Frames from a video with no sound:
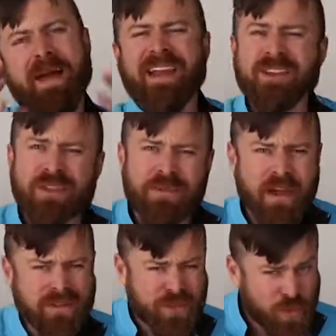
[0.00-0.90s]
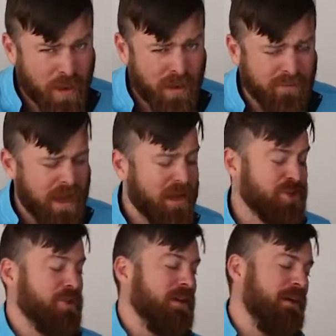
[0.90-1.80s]
Back in 2012
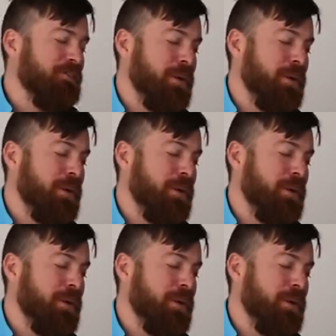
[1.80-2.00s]
actually,